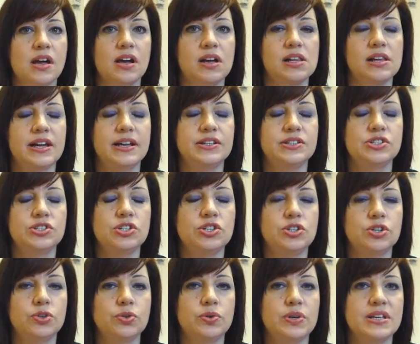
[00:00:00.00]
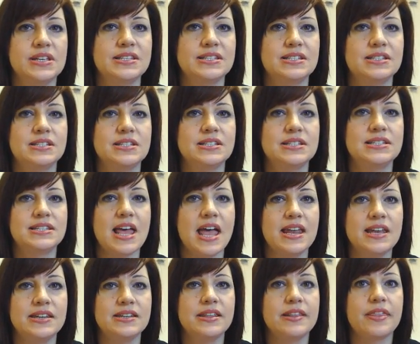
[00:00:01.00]
clients to do is to
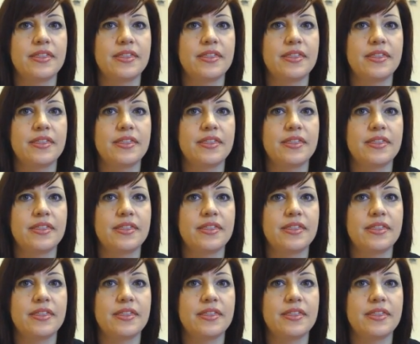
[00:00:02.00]
send the